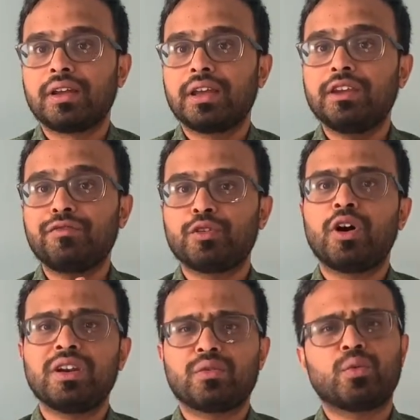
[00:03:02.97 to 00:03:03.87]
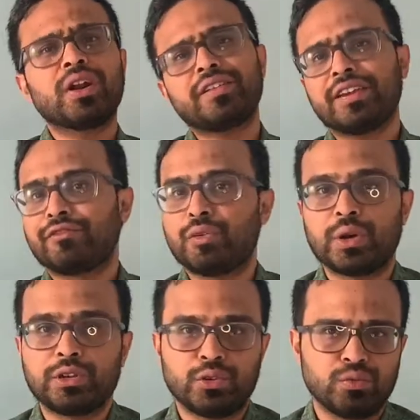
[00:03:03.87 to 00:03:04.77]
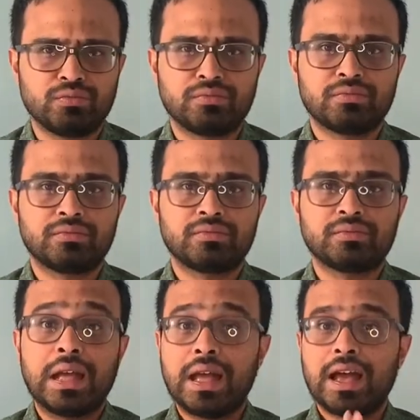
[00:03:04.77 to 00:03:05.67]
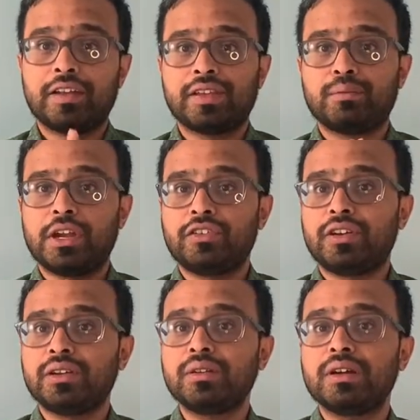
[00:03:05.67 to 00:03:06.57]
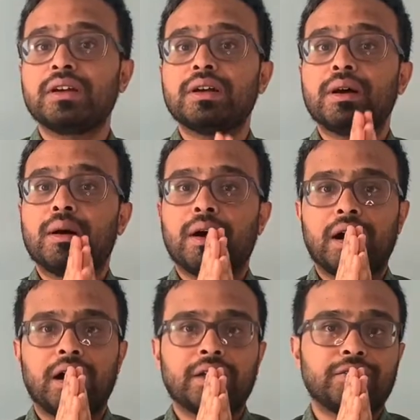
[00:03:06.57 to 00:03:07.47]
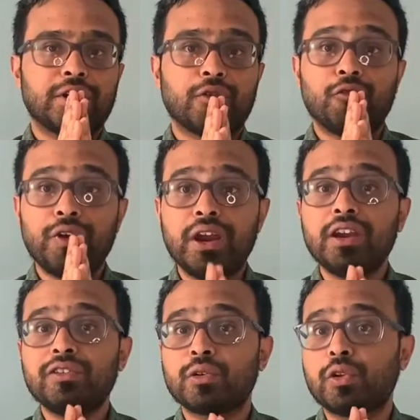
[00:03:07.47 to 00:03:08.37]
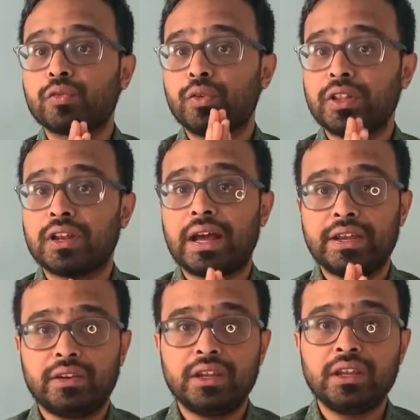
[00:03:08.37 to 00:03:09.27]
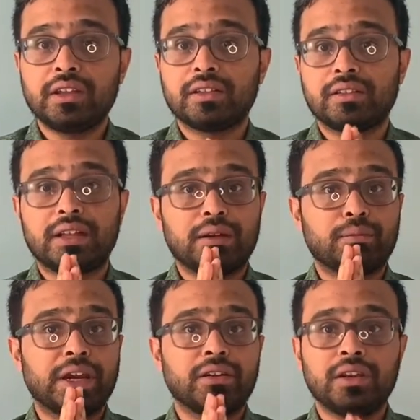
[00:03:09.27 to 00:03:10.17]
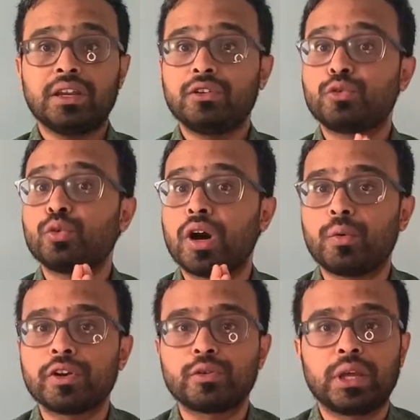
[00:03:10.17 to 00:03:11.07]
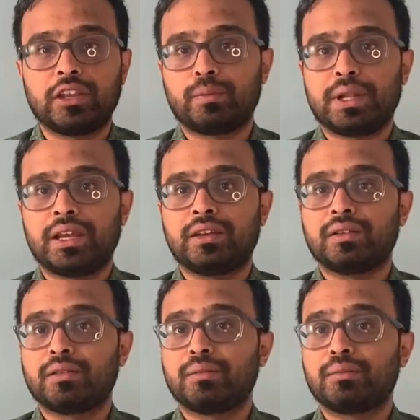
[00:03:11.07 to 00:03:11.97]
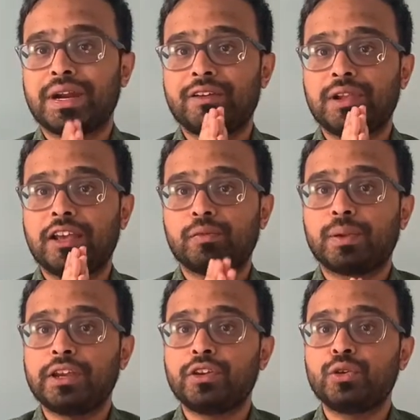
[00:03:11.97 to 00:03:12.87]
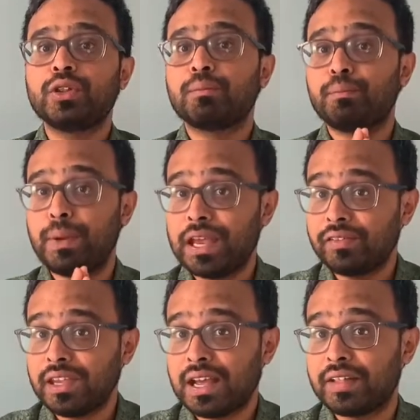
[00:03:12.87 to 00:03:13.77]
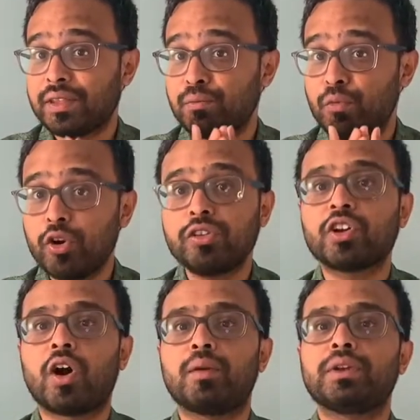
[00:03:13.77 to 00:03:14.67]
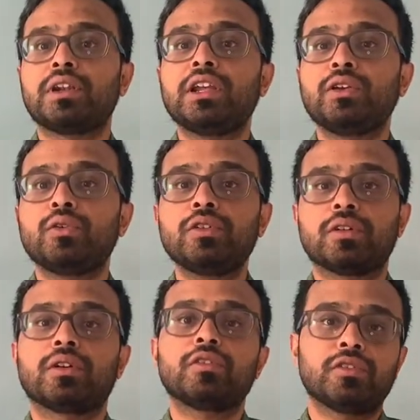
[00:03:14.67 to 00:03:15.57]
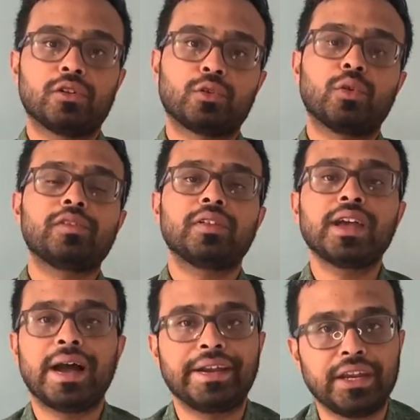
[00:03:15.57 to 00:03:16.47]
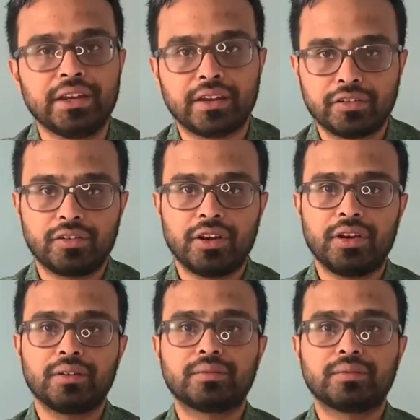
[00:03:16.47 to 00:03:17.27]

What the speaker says: If not, what does everyone do? As I mentioned, there are various roles within IT that might need 2 hours to explain. But I will explain to you the basic and the most commonly used roles in the IT industry.